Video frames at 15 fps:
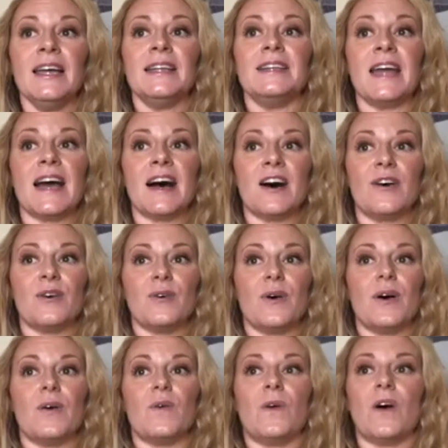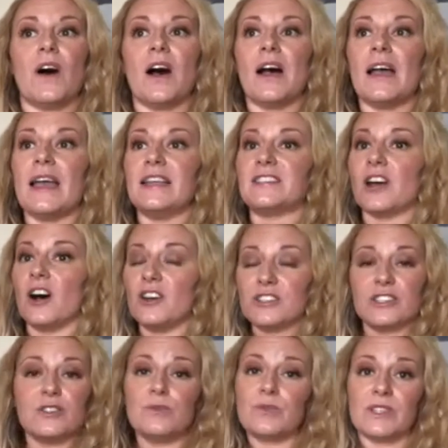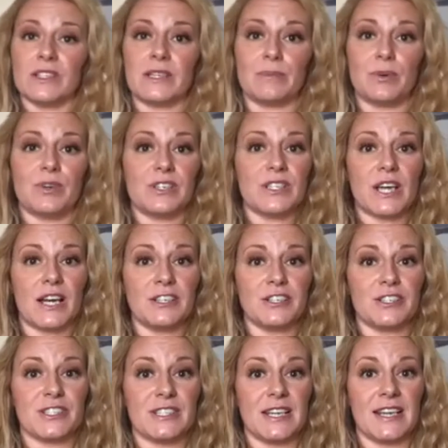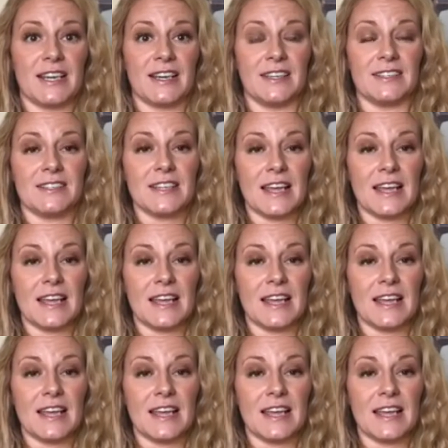Now, it's also really important to understand,